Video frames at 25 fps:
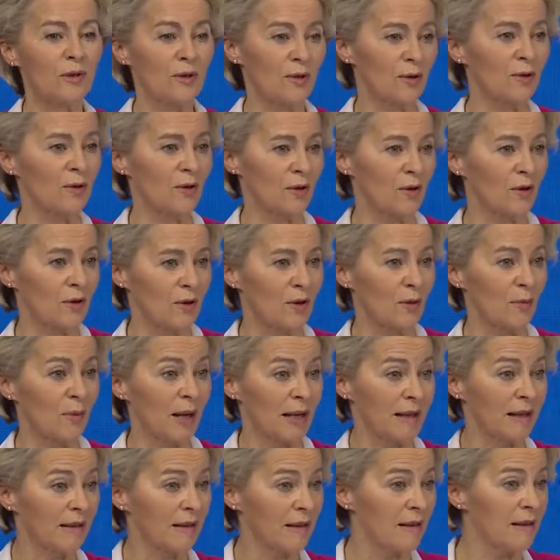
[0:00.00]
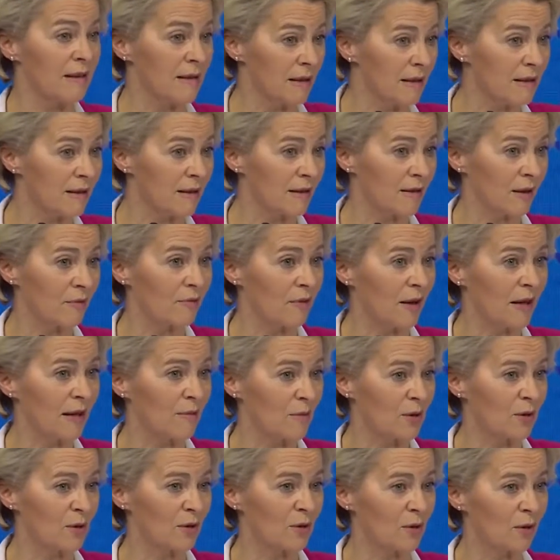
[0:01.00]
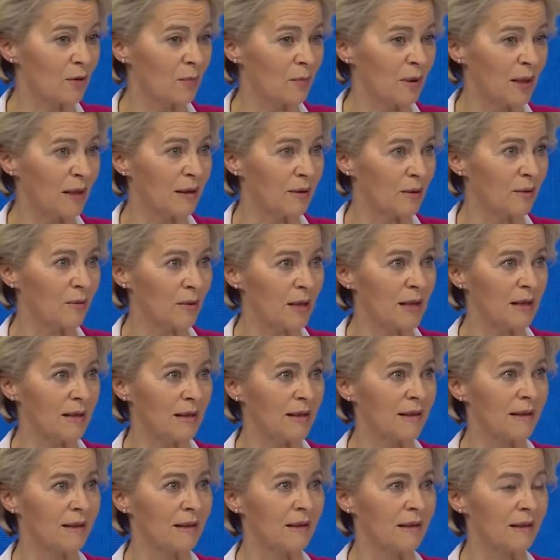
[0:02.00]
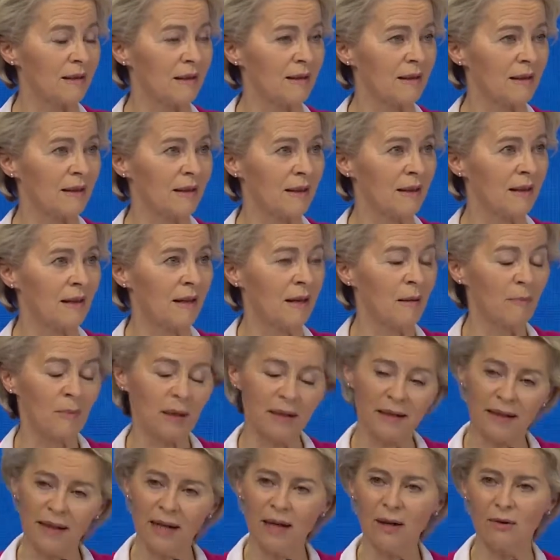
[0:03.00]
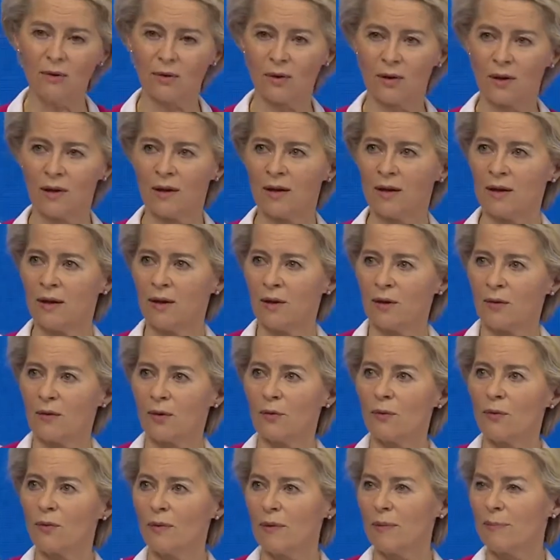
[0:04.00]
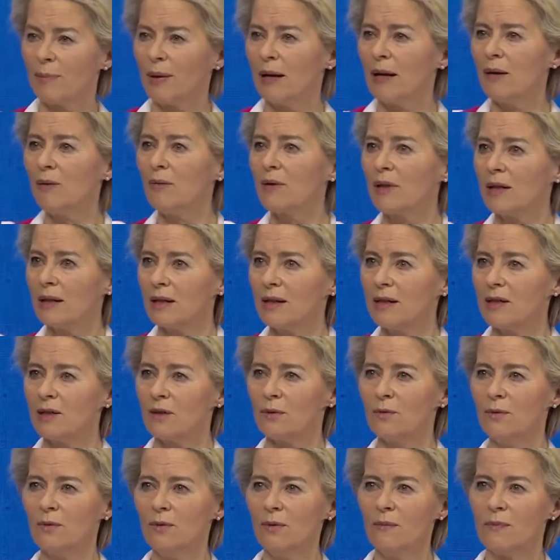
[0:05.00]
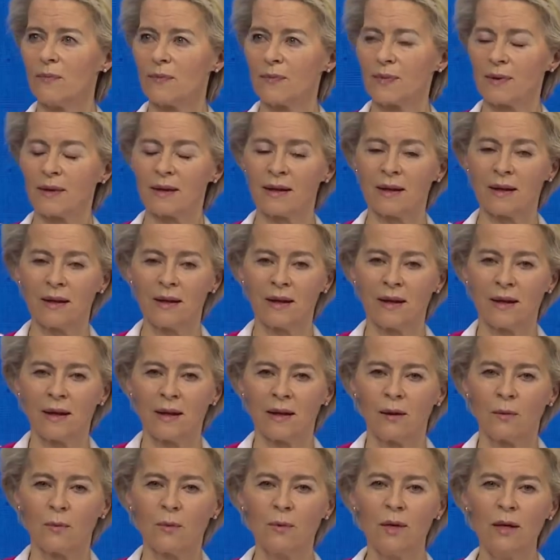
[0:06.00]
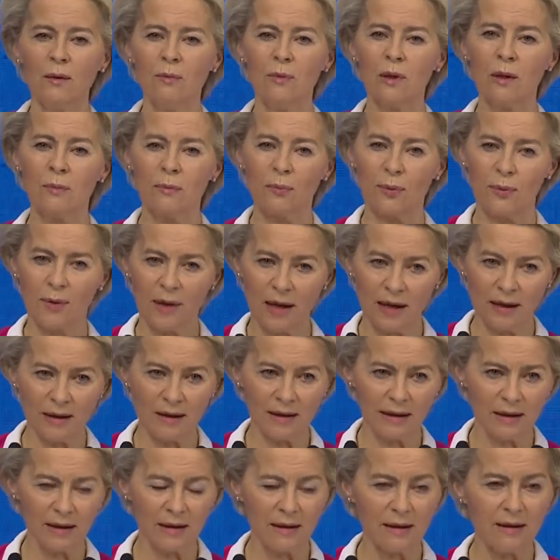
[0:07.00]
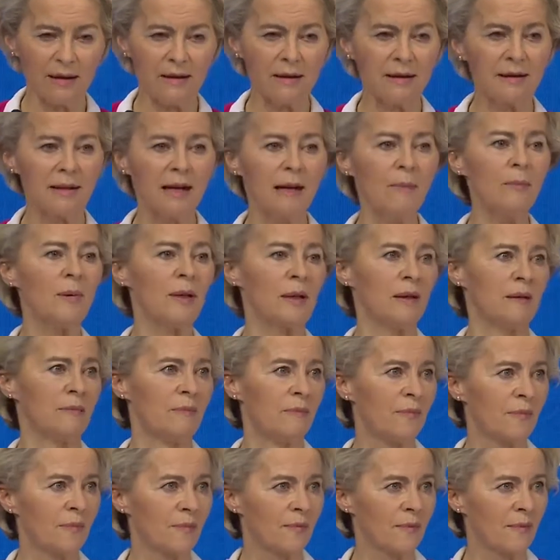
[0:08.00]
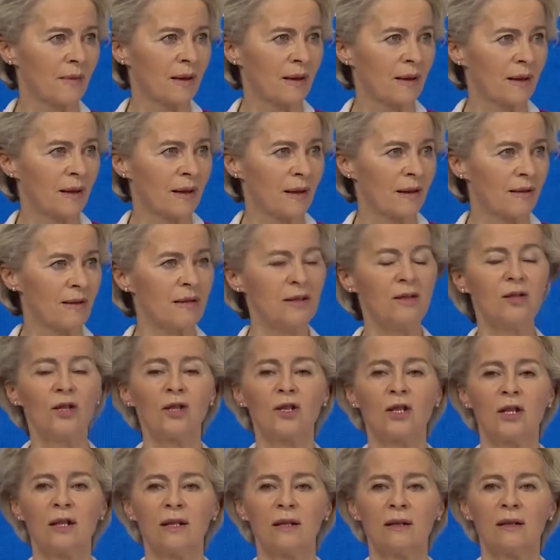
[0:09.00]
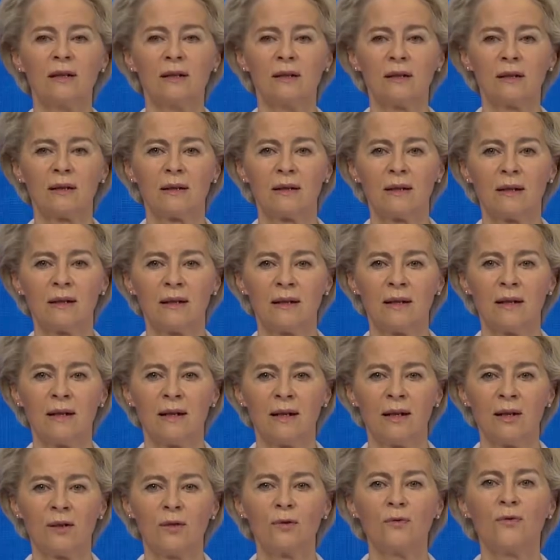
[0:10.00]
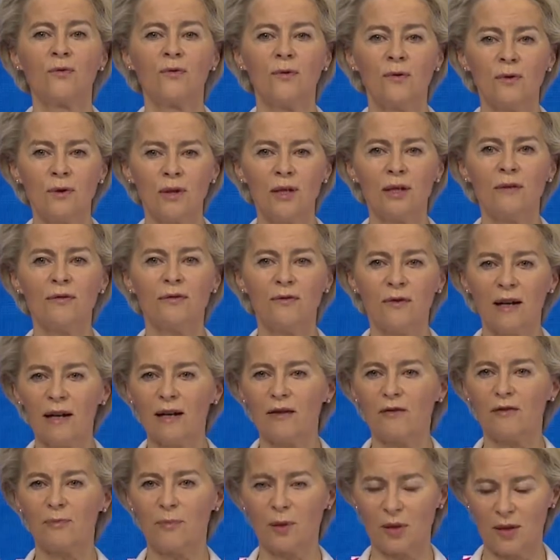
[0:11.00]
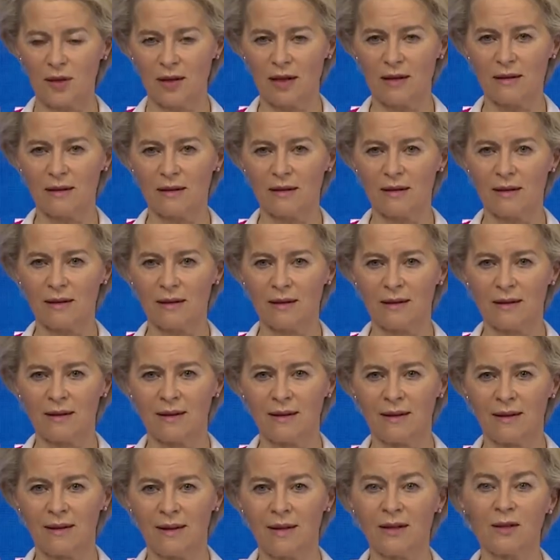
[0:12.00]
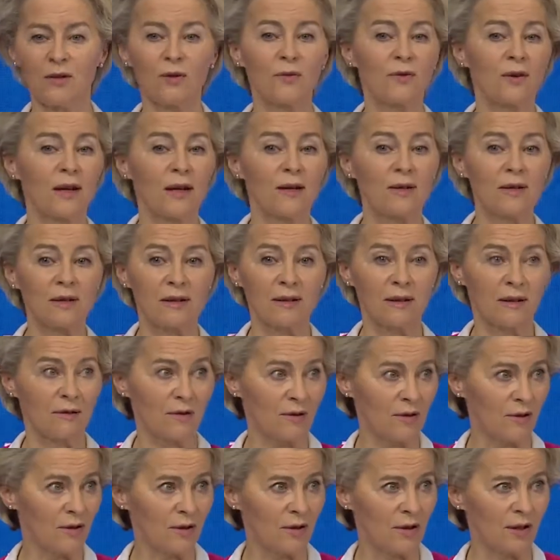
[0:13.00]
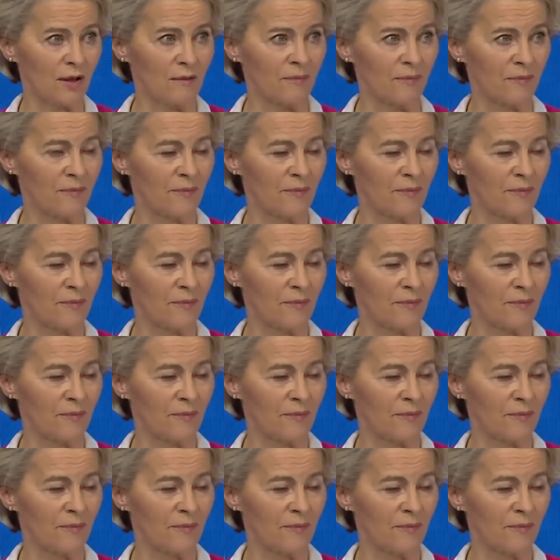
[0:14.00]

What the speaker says: sources already. This is the famous European Green Deal. But now, through Repower EU, we will practically double this share to 45% in 2030.